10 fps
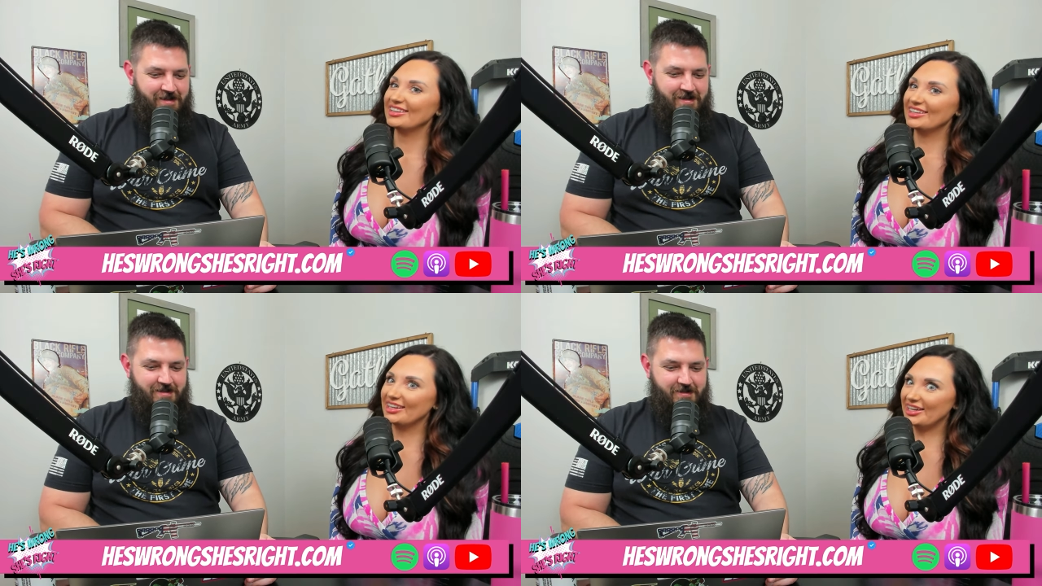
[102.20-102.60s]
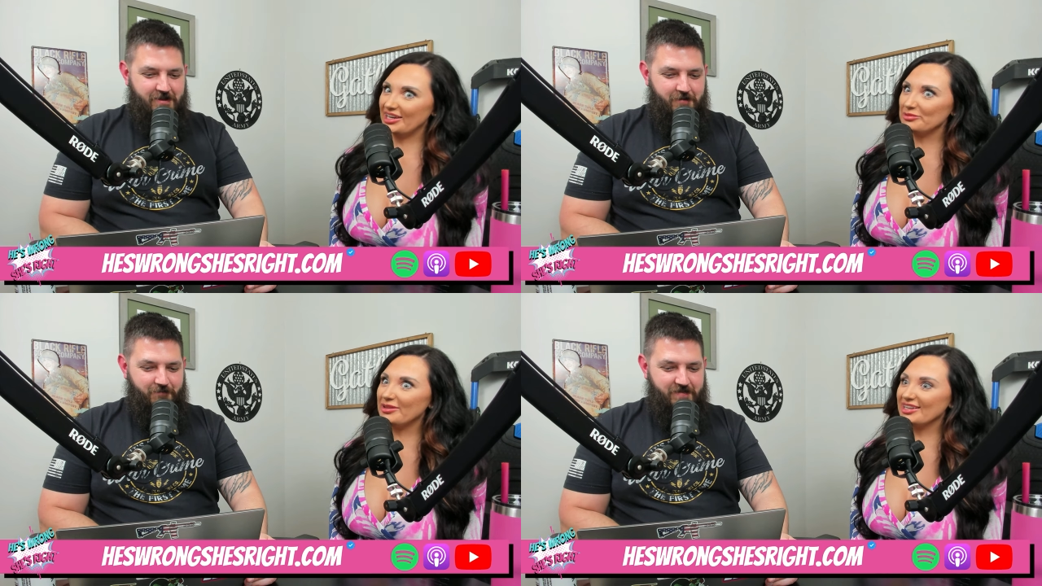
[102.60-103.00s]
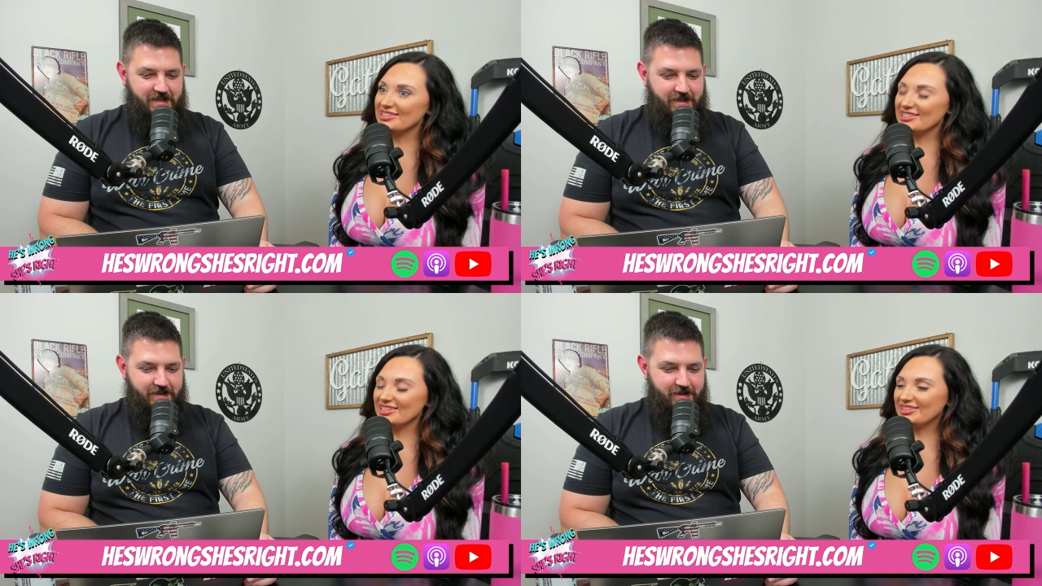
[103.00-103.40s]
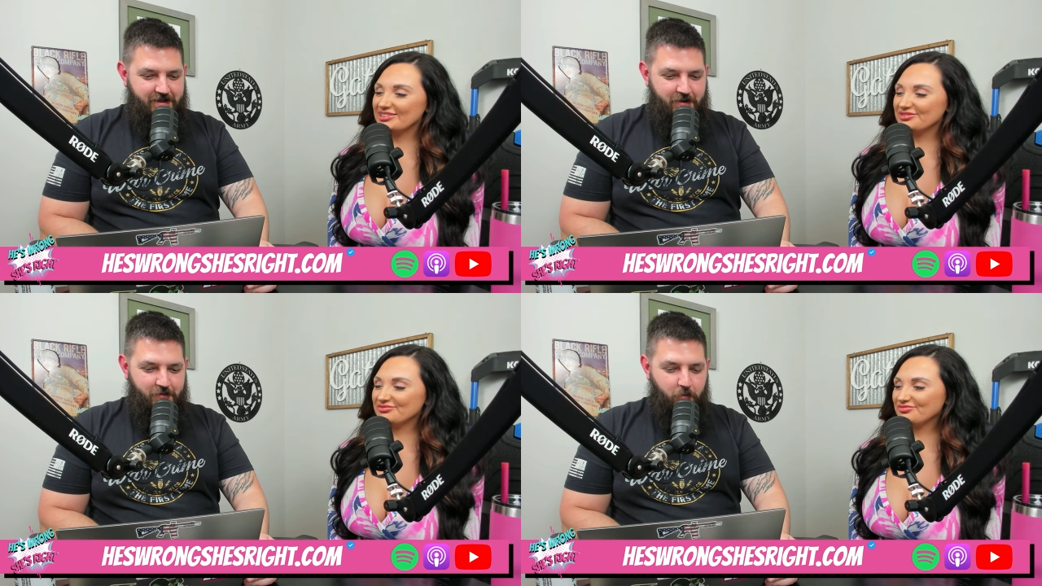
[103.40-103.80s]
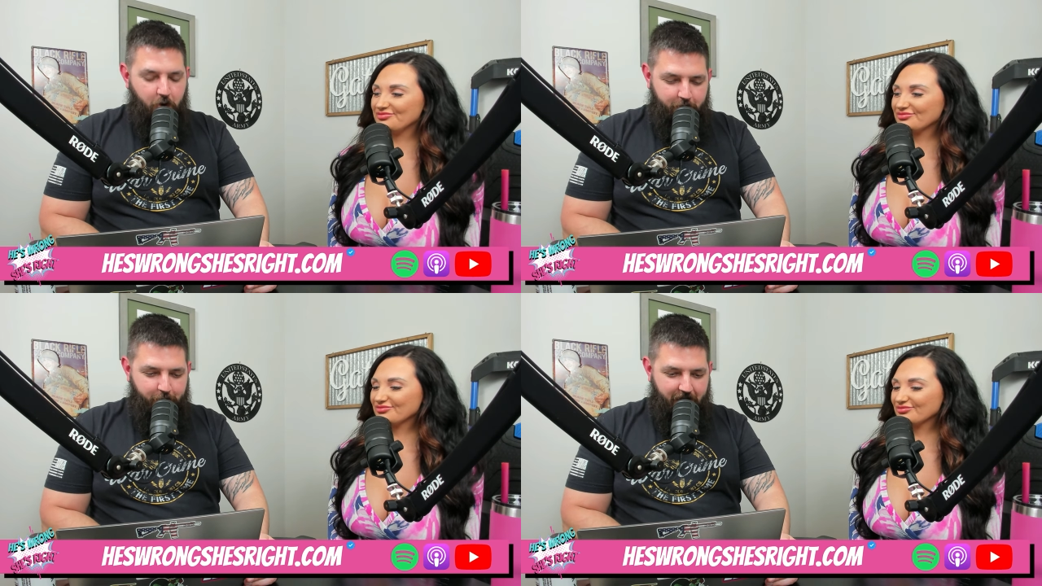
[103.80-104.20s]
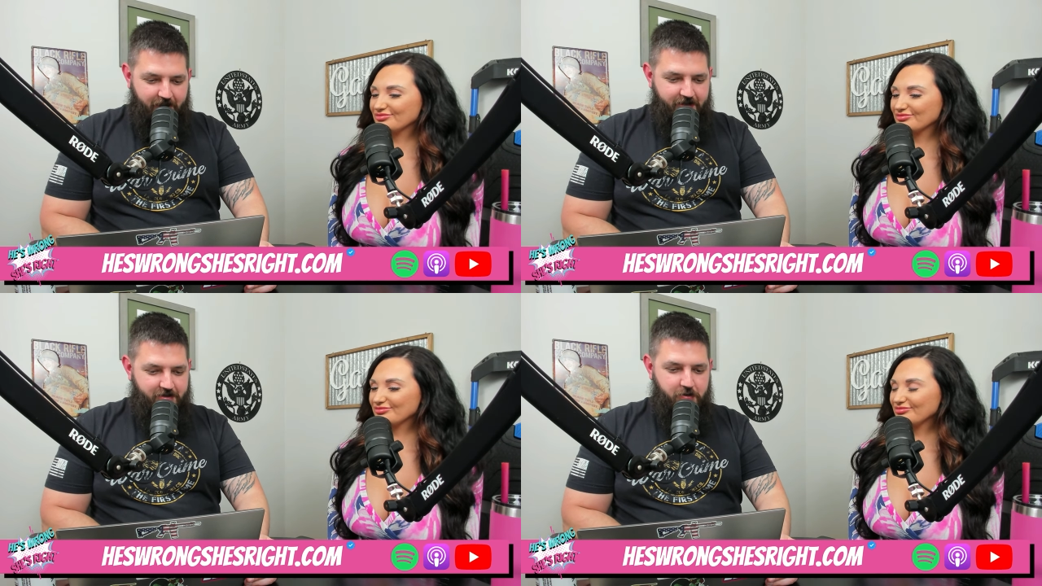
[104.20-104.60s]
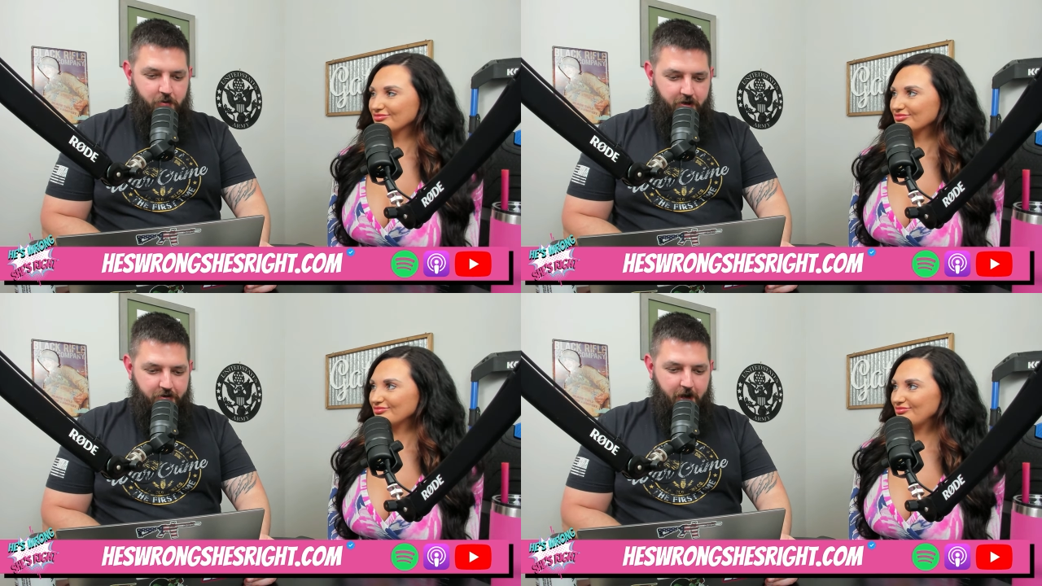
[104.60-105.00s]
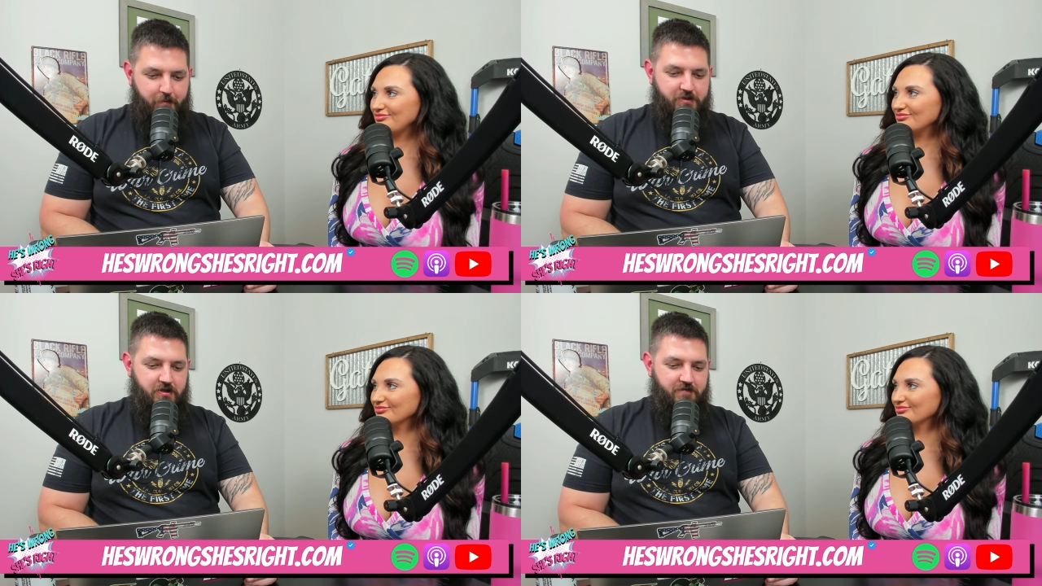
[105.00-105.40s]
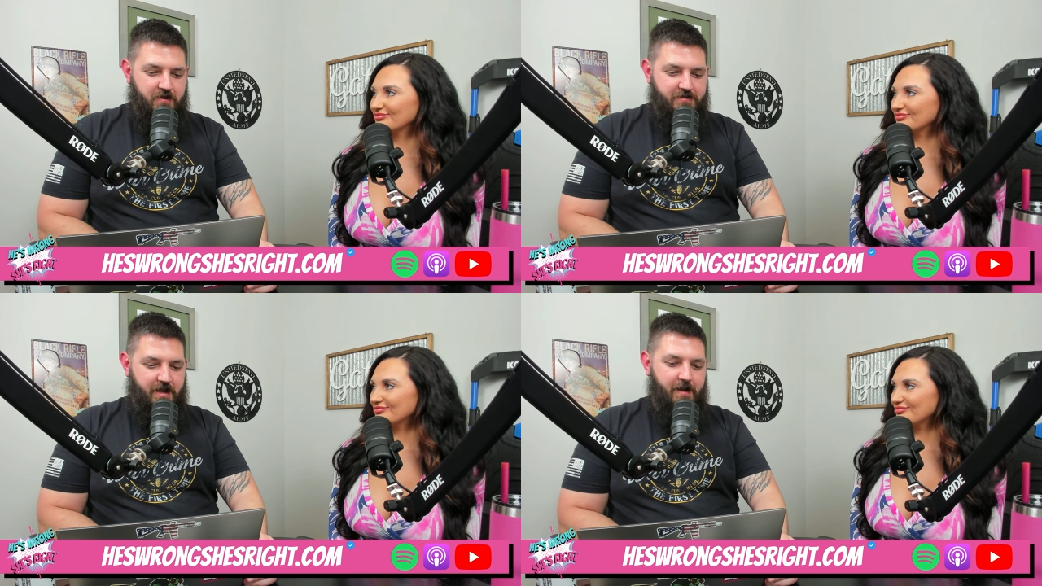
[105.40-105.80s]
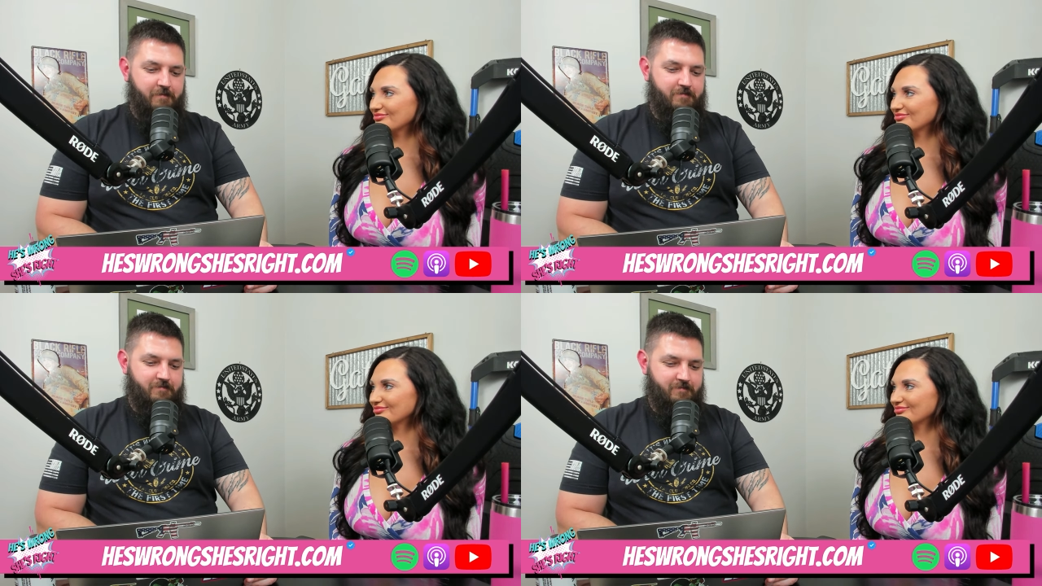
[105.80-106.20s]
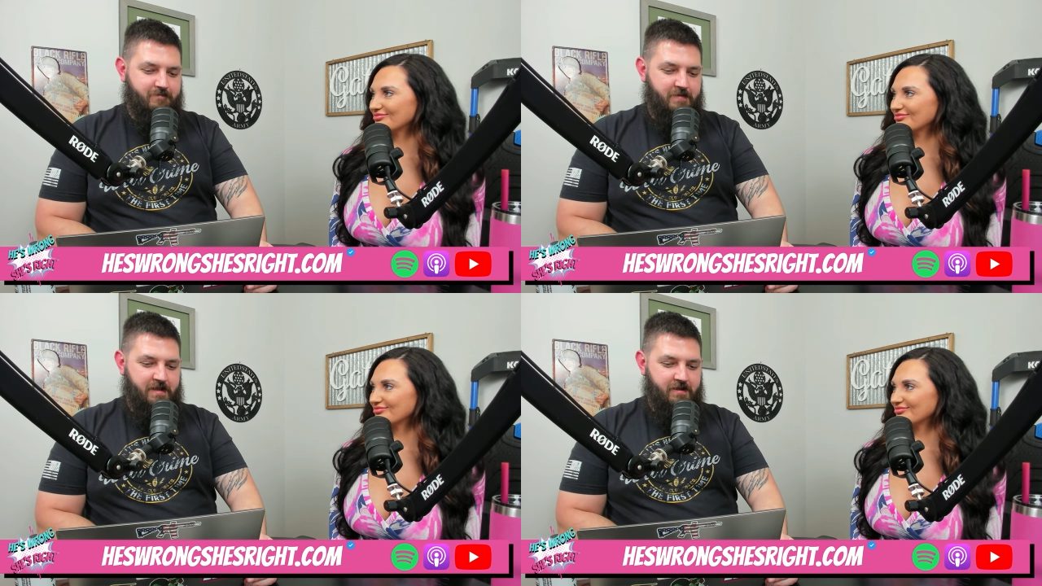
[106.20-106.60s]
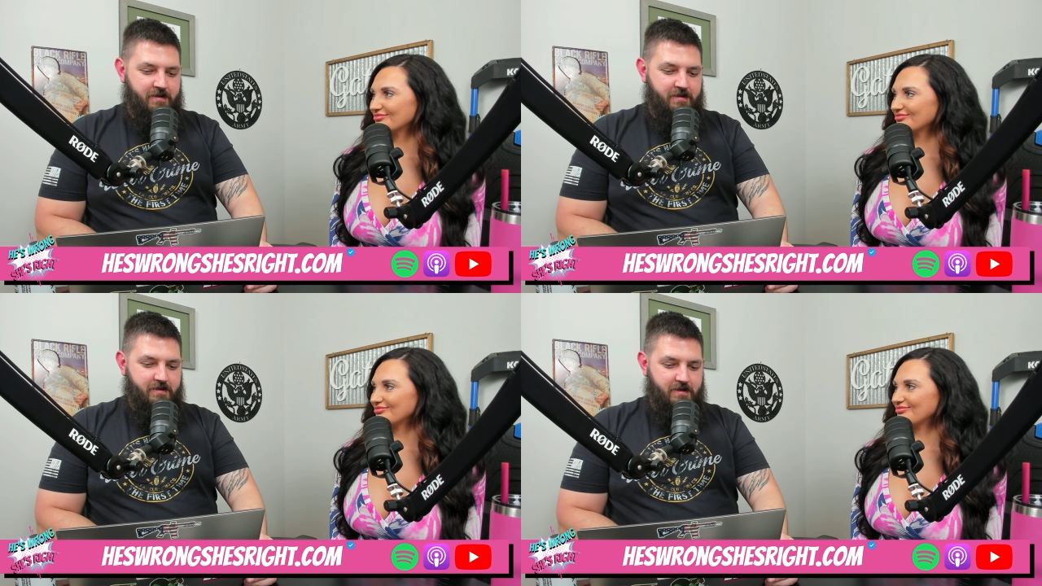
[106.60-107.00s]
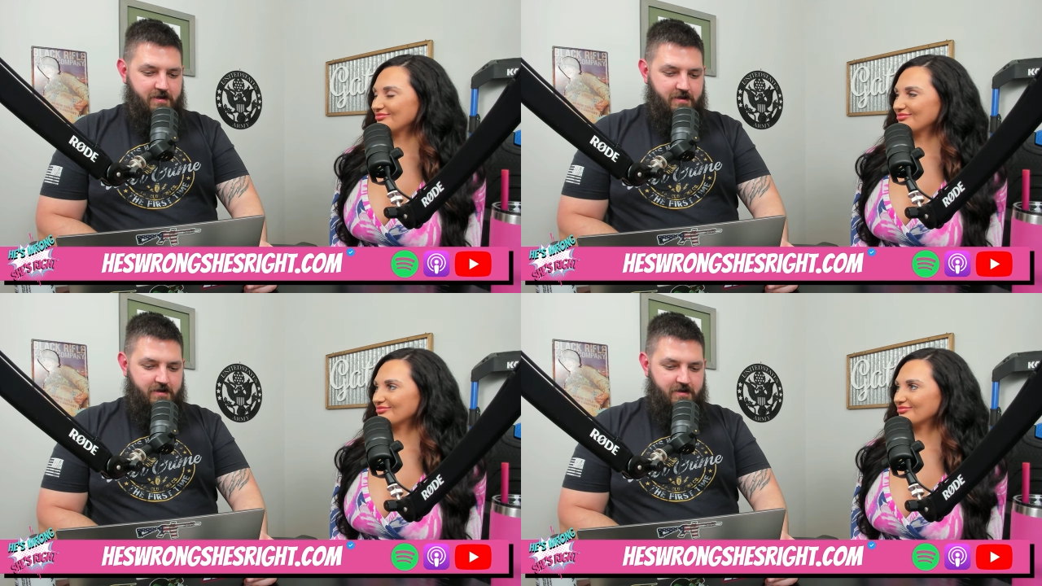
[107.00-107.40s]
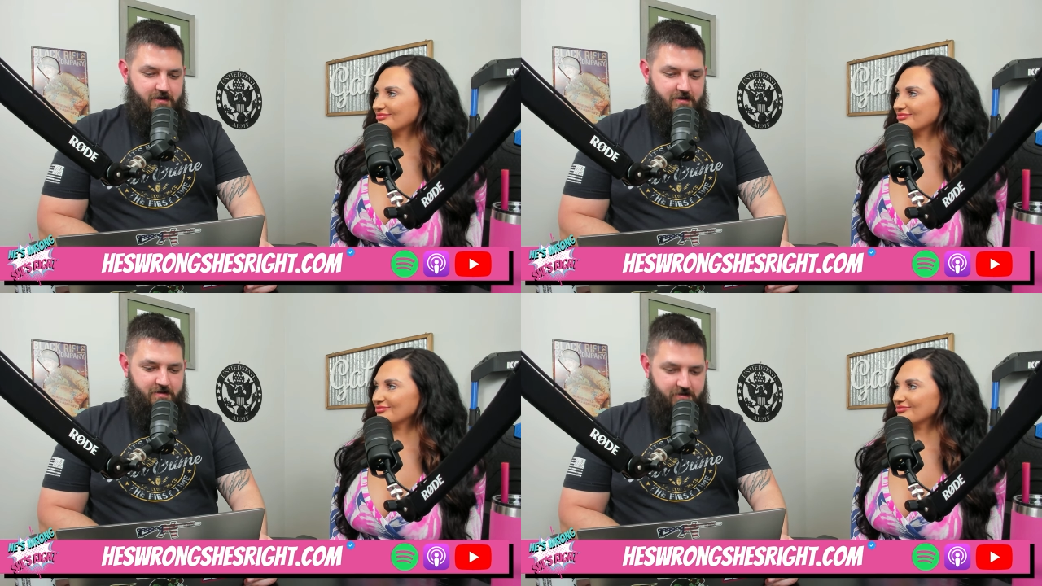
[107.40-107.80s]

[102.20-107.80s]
Speaker 1: God so, bless you.
Speaker 2: Welcome back to another episode of All Time. Uh,